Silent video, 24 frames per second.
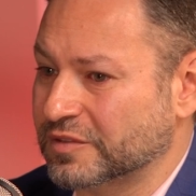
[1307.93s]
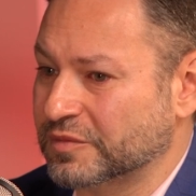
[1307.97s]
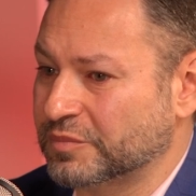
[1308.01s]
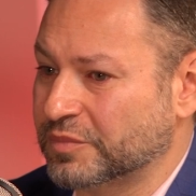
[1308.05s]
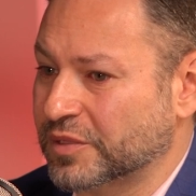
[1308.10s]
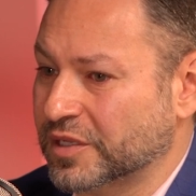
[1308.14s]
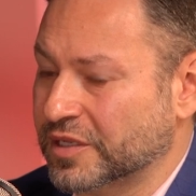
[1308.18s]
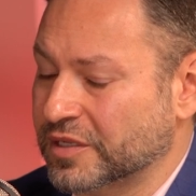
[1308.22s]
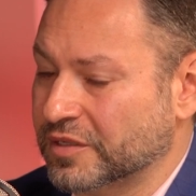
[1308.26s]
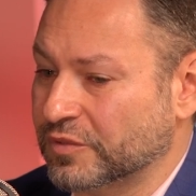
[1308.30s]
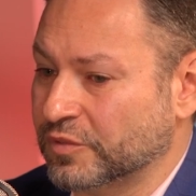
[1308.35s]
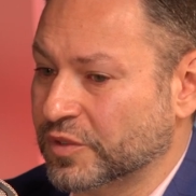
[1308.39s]

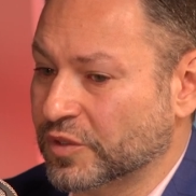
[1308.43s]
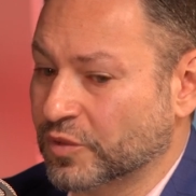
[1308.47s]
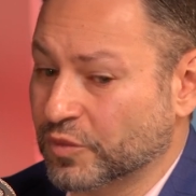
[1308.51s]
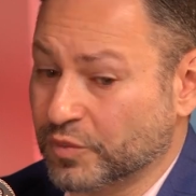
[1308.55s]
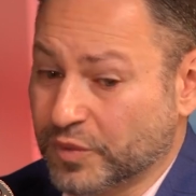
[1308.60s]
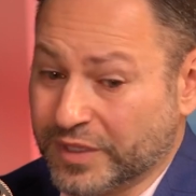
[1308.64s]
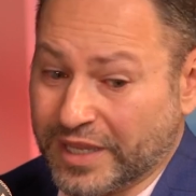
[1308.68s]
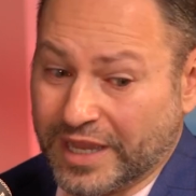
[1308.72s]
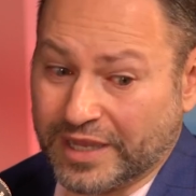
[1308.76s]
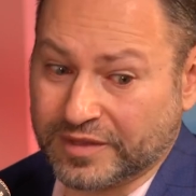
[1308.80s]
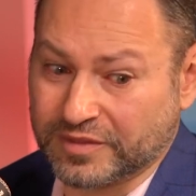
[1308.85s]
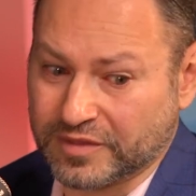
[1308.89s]
But
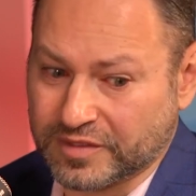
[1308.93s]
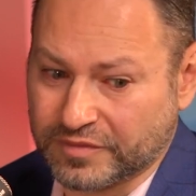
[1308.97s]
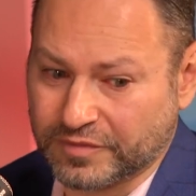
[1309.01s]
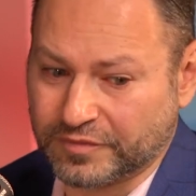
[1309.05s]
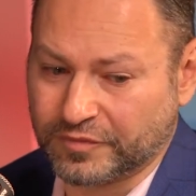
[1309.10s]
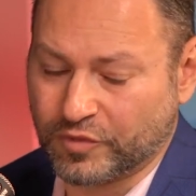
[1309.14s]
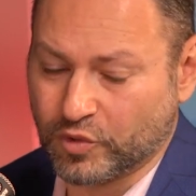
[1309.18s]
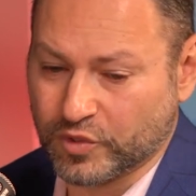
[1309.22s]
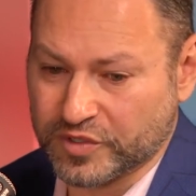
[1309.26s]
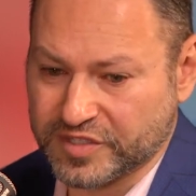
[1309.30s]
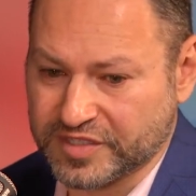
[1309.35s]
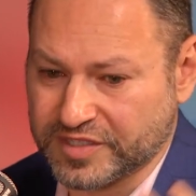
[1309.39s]
we had the
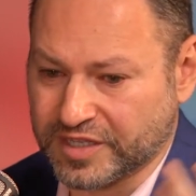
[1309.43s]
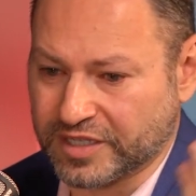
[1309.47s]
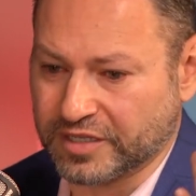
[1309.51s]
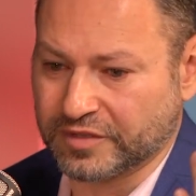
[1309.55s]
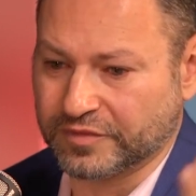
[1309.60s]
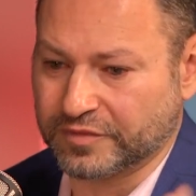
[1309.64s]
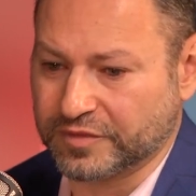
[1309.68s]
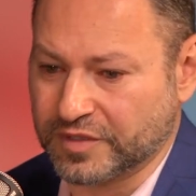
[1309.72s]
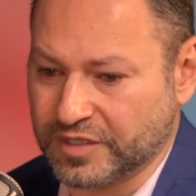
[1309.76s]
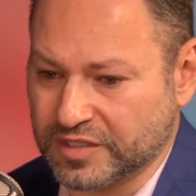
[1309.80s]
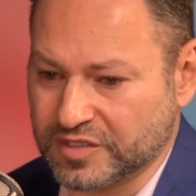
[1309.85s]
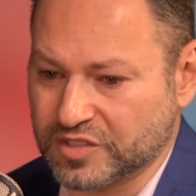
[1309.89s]
foresight
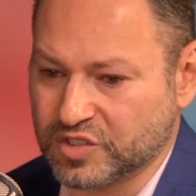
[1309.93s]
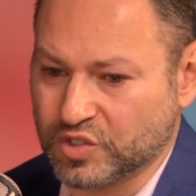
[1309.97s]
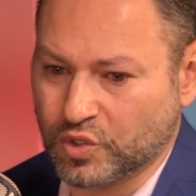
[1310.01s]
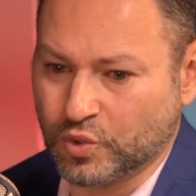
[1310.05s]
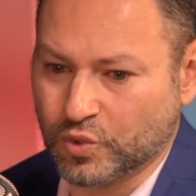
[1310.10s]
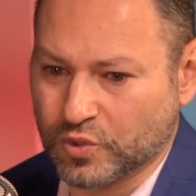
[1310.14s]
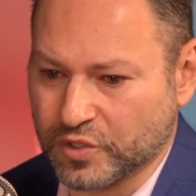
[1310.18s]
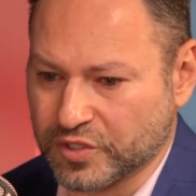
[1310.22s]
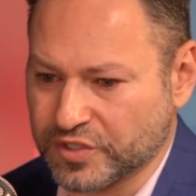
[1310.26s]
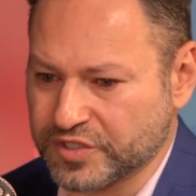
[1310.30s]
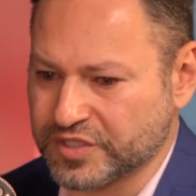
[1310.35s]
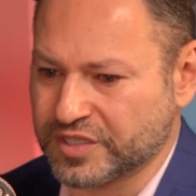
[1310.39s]
of these
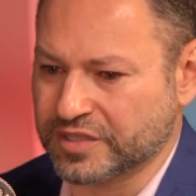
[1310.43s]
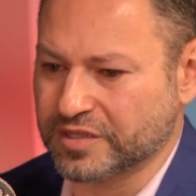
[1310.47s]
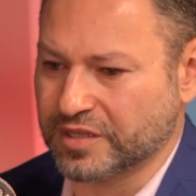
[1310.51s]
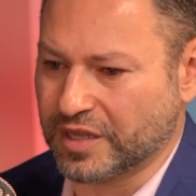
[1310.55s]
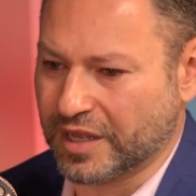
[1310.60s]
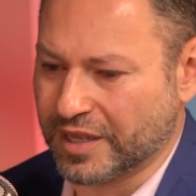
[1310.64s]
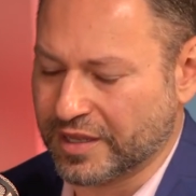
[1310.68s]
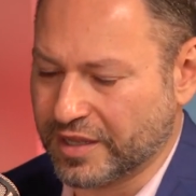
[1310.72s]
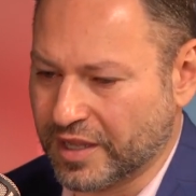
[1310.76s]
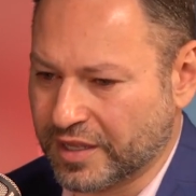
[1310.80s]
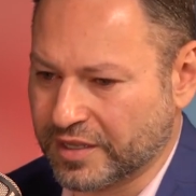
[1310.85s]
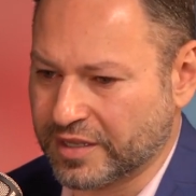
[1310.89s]
tours, and
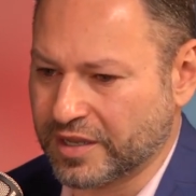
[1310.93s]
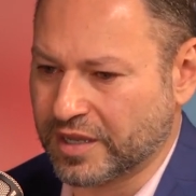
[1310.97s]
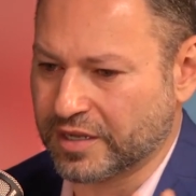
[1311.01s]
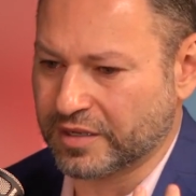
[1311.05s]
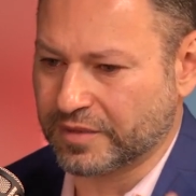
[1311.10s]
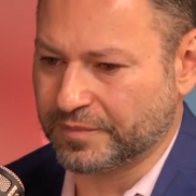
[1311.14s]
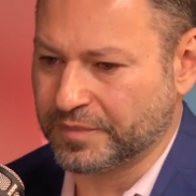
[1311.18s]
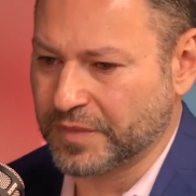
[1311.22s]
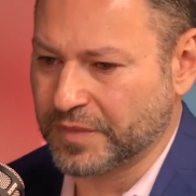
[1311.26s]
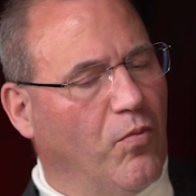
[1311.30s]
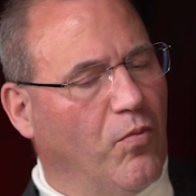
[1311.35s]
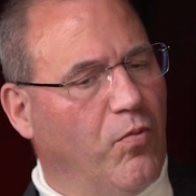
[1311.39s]
I got
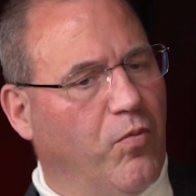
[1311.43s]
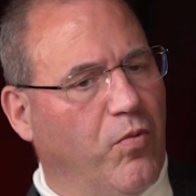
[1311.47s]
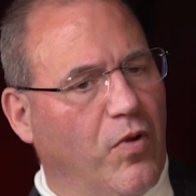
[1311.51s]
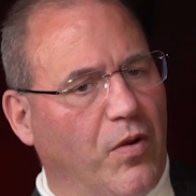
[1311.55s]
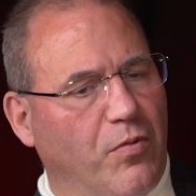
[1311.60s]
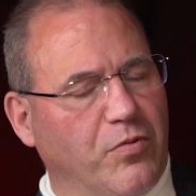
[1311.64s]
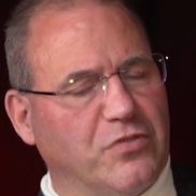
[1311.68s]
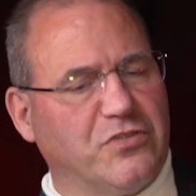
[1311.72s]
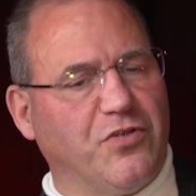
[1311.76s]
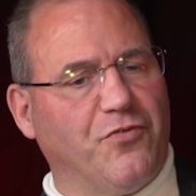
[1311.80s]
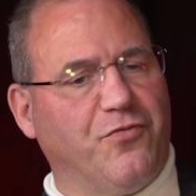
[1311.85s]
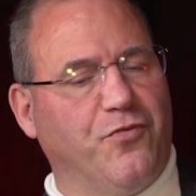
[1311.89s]
it. What
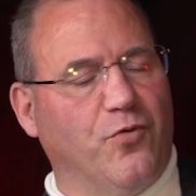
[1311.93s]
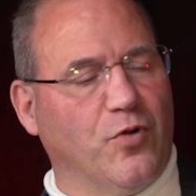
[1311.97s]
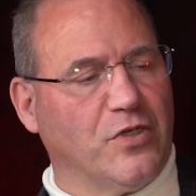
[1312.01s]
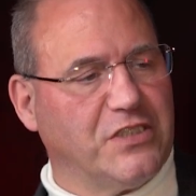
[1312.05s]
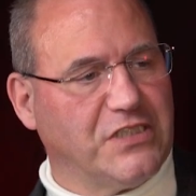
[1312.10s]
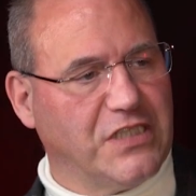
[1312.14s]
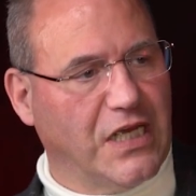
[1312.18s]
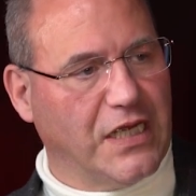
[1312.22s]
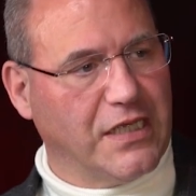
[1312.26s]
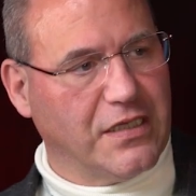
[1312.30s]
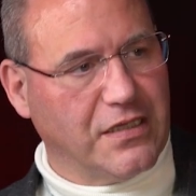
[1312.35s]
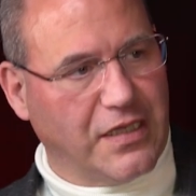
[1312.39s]
was the
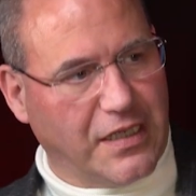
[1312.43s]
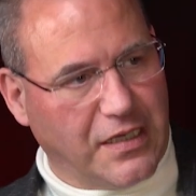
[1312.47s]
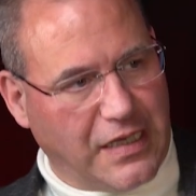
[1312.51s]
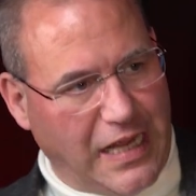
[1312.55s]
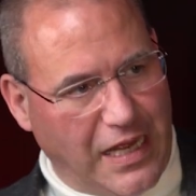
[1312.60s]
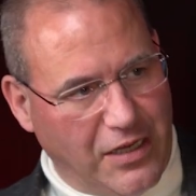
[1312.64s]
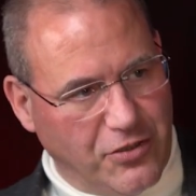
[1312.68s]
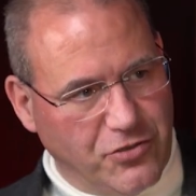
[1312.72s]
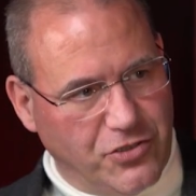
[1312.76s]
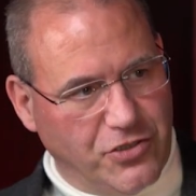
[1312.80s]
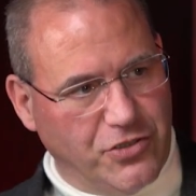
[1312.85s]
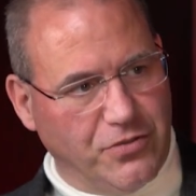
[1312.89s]
foresight? Like,
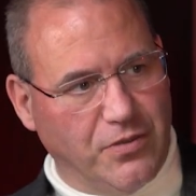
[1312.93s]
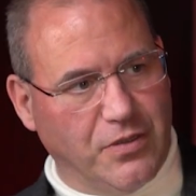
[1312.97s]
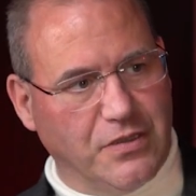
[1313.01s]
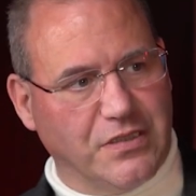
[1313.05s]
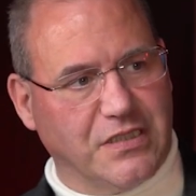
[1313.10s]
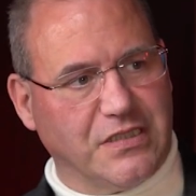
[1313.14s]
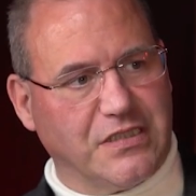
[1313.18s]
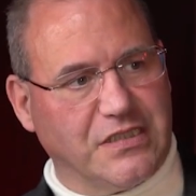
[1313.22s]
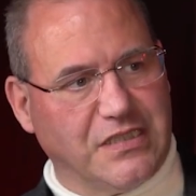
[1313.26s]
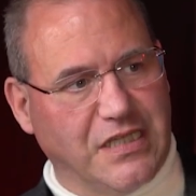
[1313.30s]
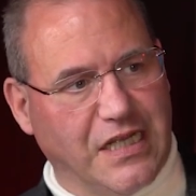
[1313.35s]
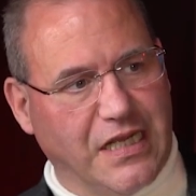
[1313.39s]
how did you
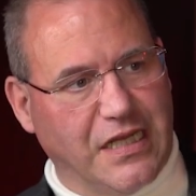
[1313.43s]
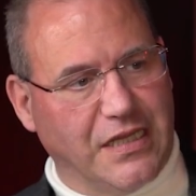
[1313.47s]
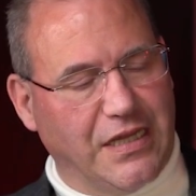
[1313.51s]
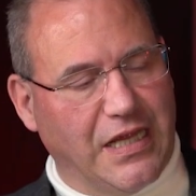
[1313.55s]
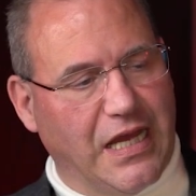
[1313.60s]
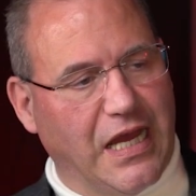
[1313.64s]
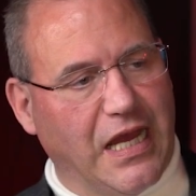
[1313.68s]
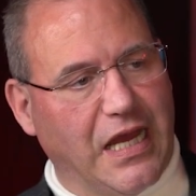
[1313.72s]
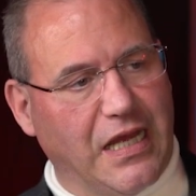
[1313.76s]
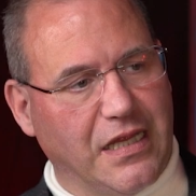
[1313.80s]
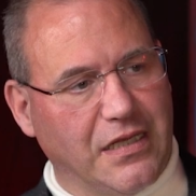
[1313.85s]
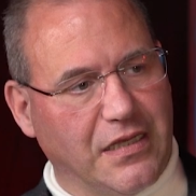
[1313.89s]
understand
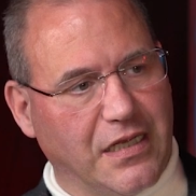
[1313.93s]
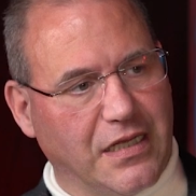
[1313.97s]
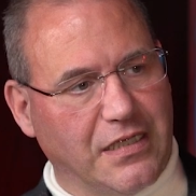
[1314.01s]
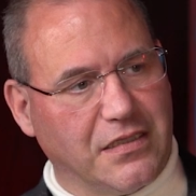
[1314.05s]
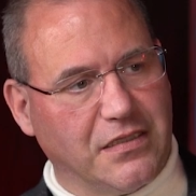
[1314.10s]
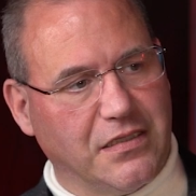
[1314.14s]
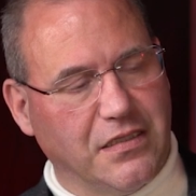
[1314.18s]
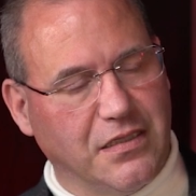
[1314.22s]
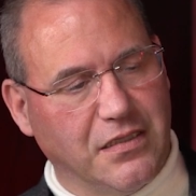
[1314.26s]
that? Like,